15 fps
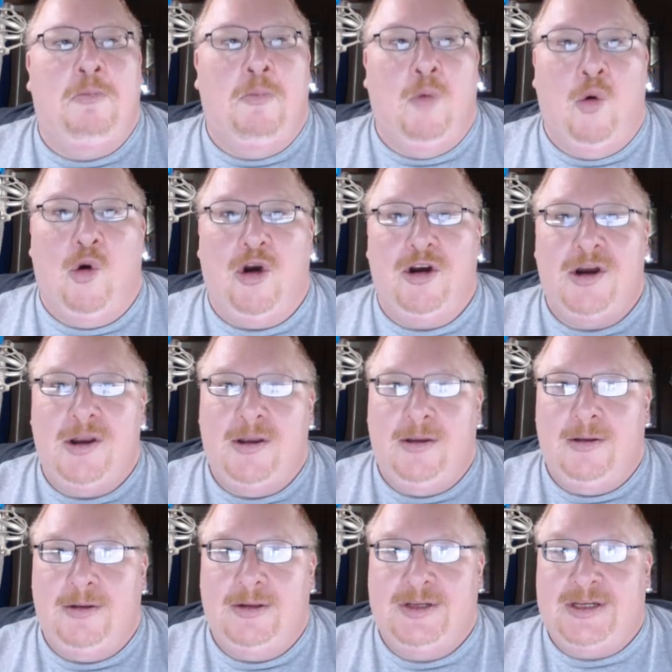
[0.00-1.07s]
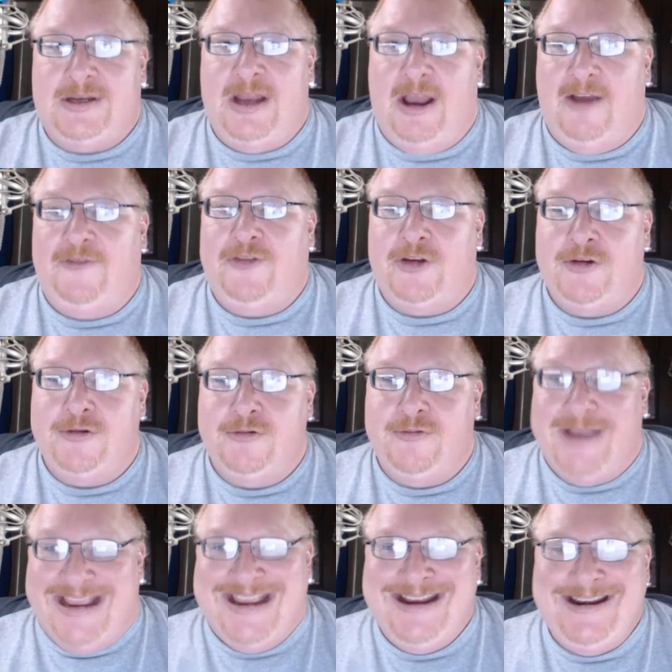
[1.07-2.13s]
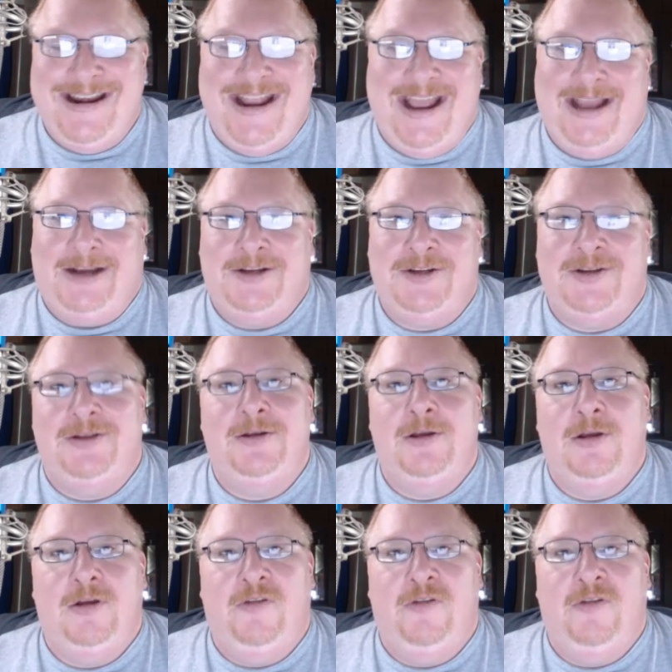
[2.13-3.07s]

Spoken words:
more stuff to index